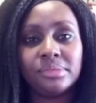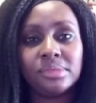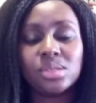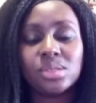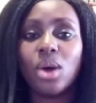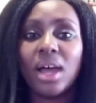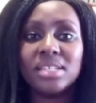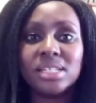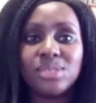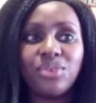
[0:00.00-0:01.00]
So I
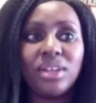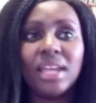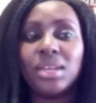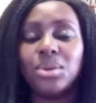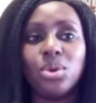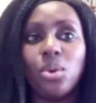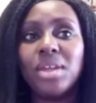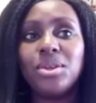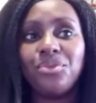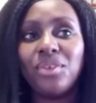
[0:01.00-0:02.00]
just feel like,
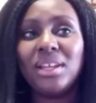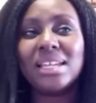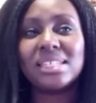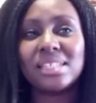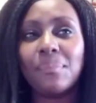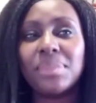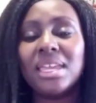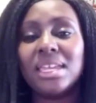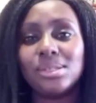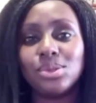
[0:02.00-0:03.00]
when you feel like
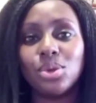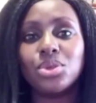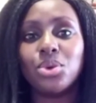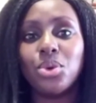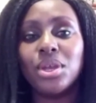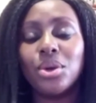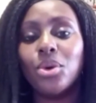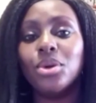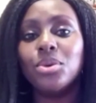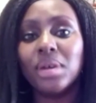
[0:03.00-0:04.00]
something is not
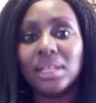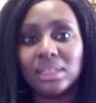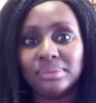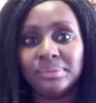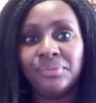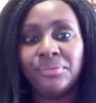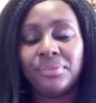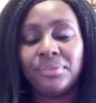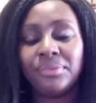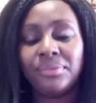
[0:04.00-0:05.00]
going on well,
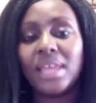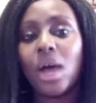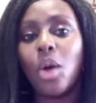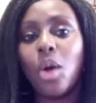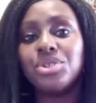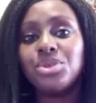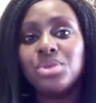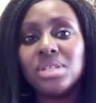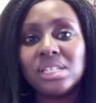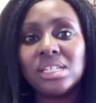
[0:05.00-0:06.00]
there are
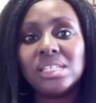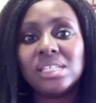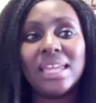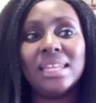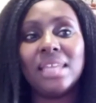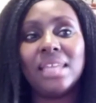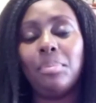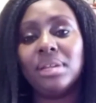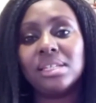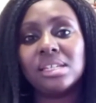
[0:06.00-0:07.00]
opportunities and there are
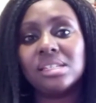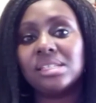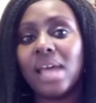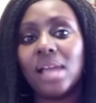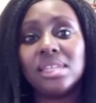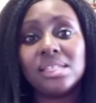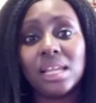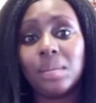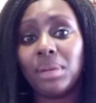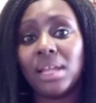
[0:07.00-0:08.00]
places, there are these
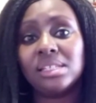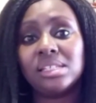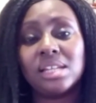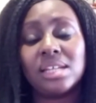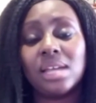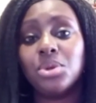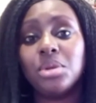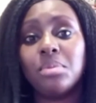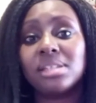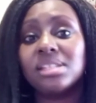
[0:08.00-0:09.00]
helplines that are
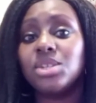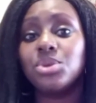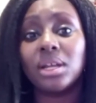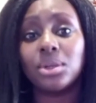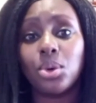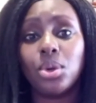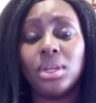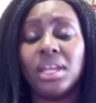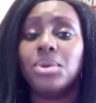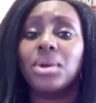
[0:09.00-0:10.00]
anonymous that you can
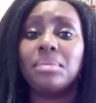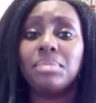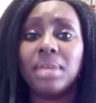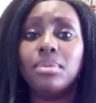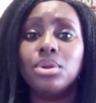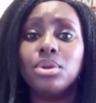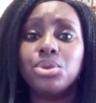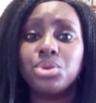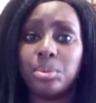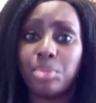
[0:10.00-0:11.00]
call and you can be able
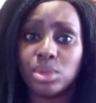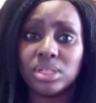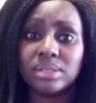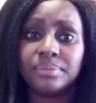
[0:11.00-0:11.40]
to report.